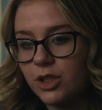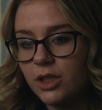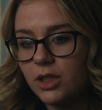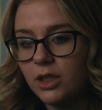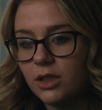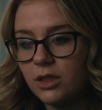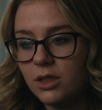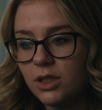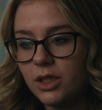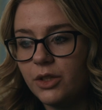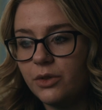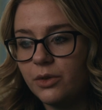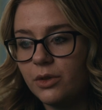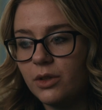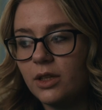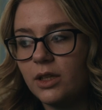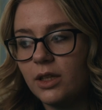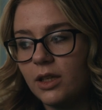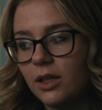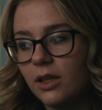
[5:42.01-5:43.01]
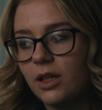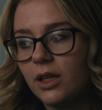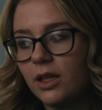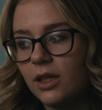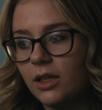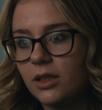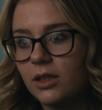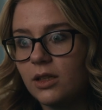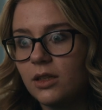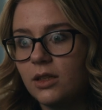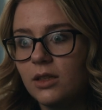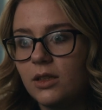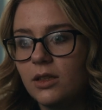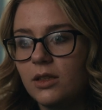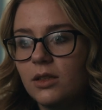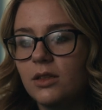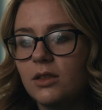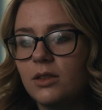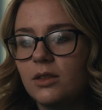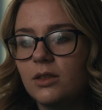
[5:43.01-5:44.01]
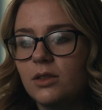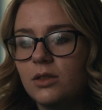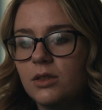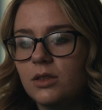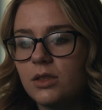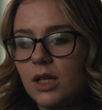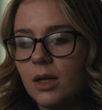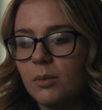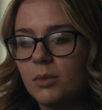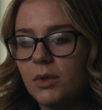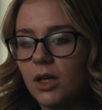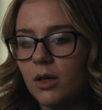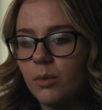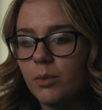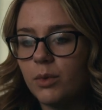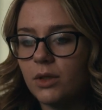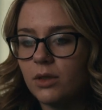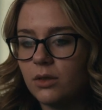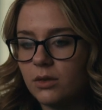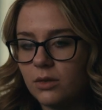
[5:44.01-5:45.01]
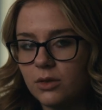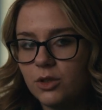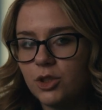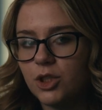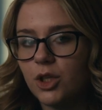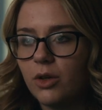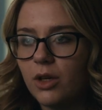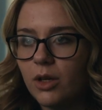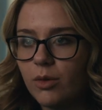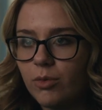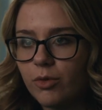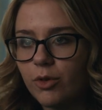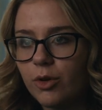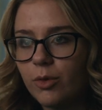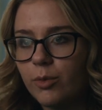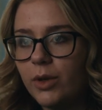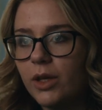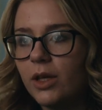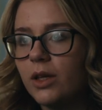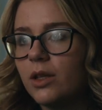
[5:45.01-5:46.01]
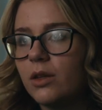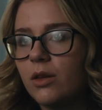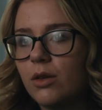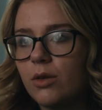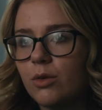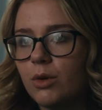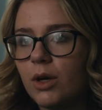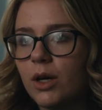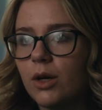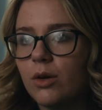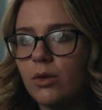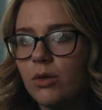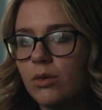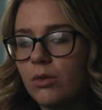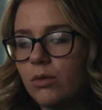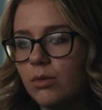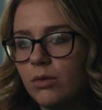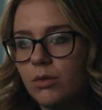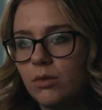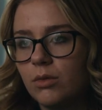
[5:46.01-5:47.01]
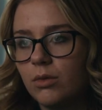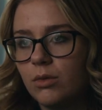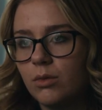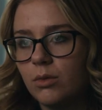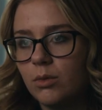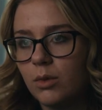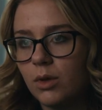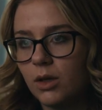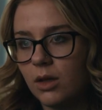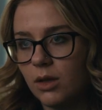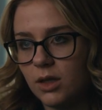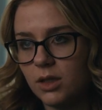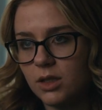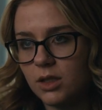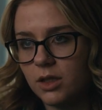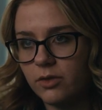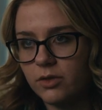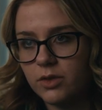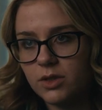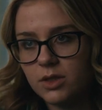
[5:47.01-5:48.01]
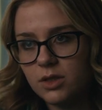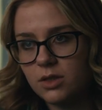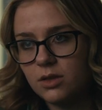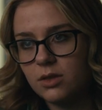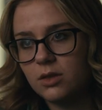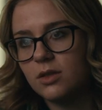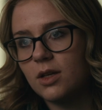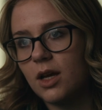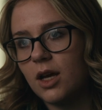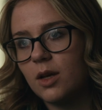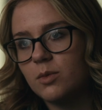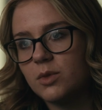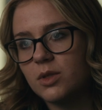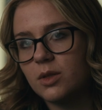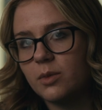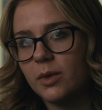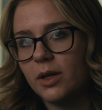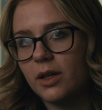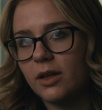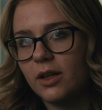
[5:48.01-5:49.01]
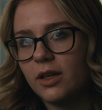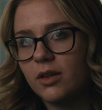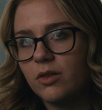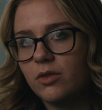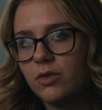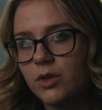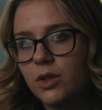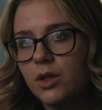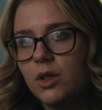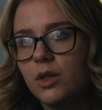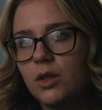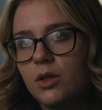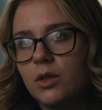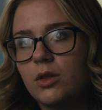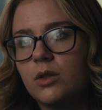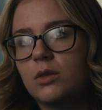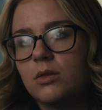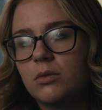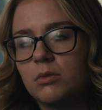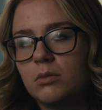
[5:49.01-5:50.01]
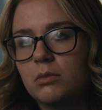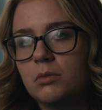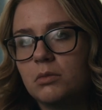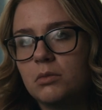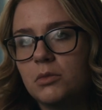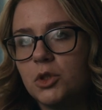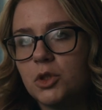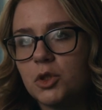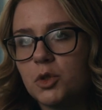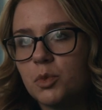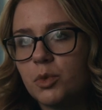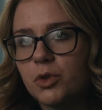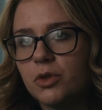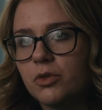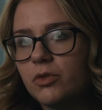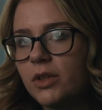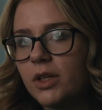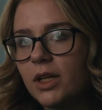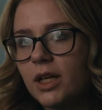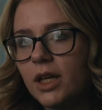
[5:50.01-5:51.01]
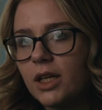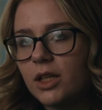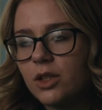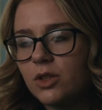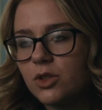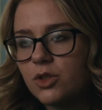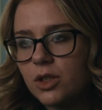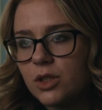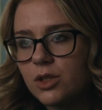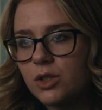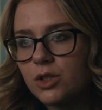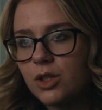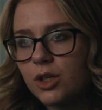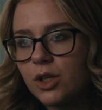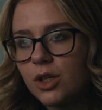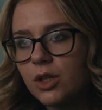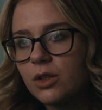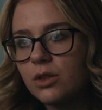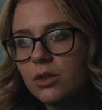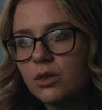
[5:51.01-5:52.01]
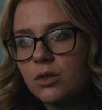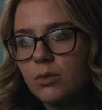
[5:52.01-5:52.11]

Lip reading: continually stepped up and showed up for me throughout one of the toughest times in my life. Just proved that I could trust her.